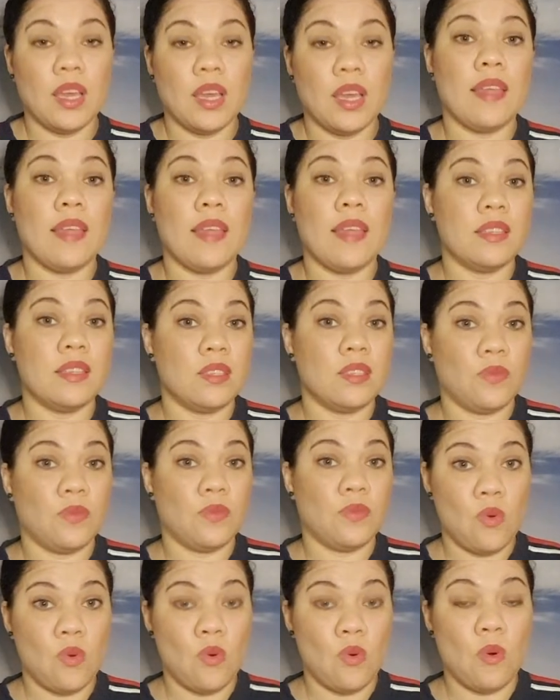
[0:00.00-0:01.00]
and this is
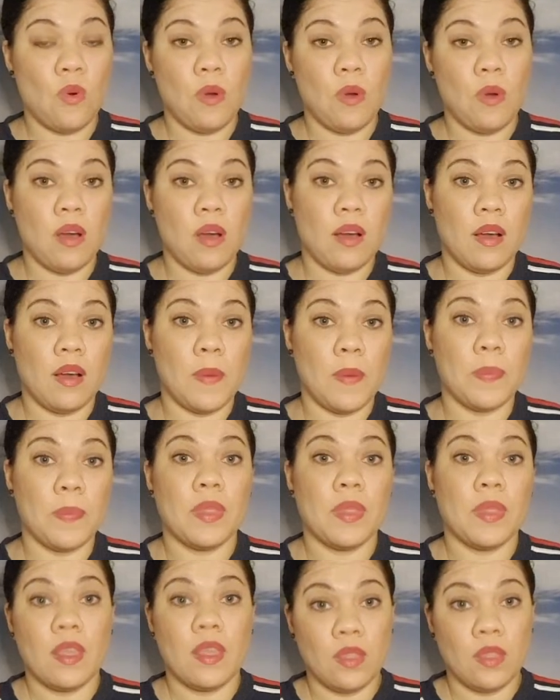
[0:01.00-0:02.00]
for
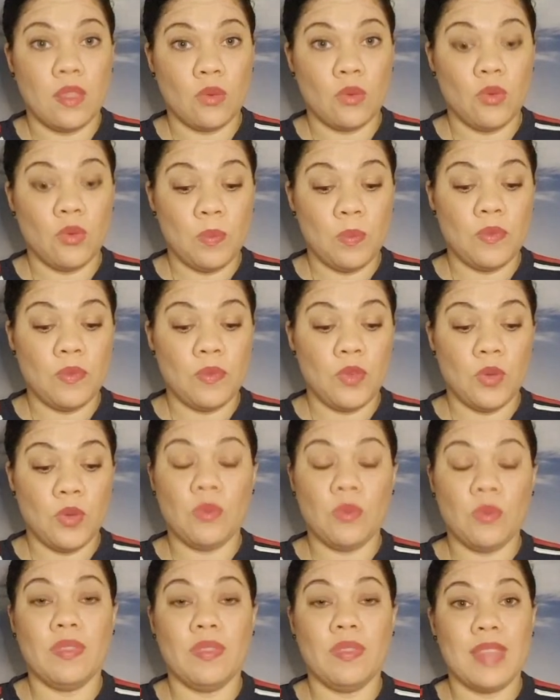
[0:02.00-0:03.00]
the group of
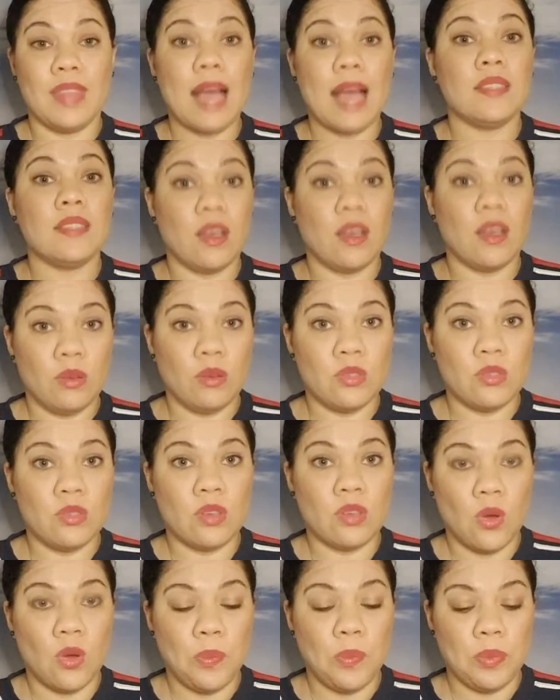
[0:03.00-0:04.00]
you that are also
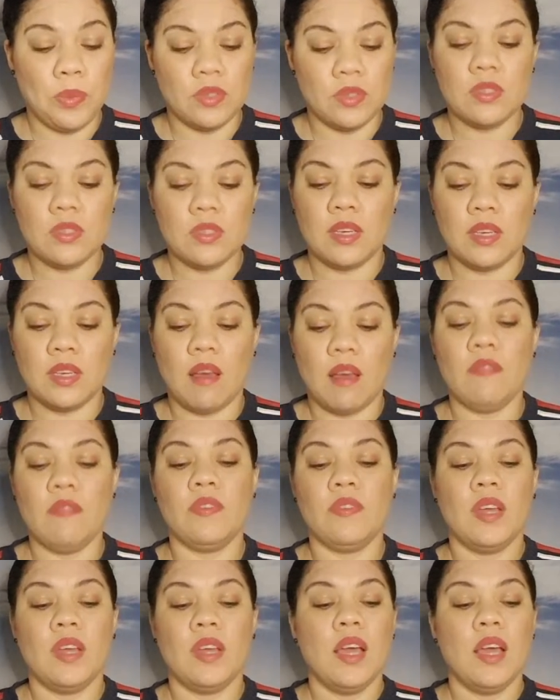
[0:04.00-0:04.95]
open to love.